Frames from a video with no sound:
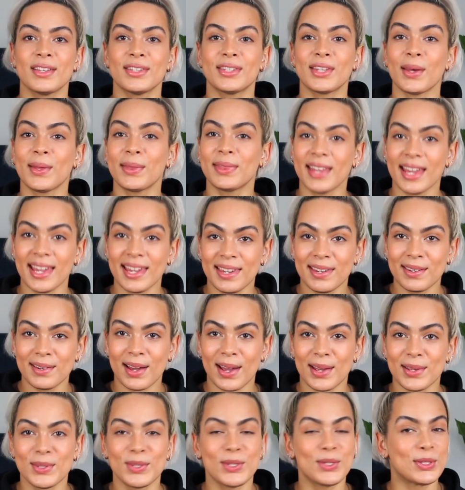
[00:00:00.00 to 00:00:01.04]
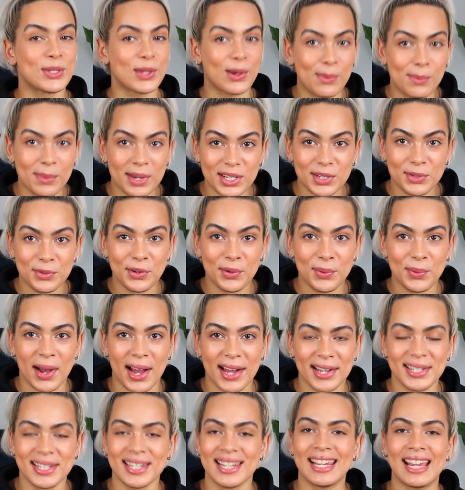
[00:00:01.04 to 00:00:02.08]
So thank you guys so much for
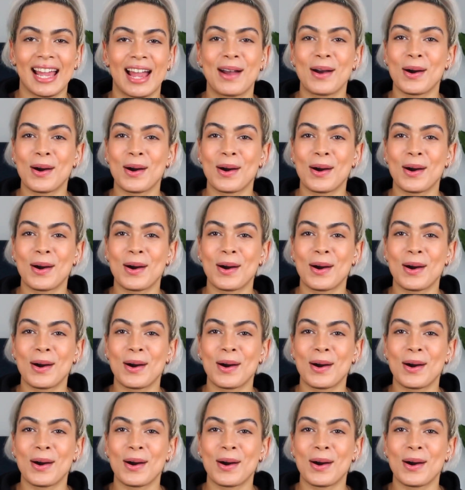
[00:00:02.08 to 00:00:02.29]
watching. I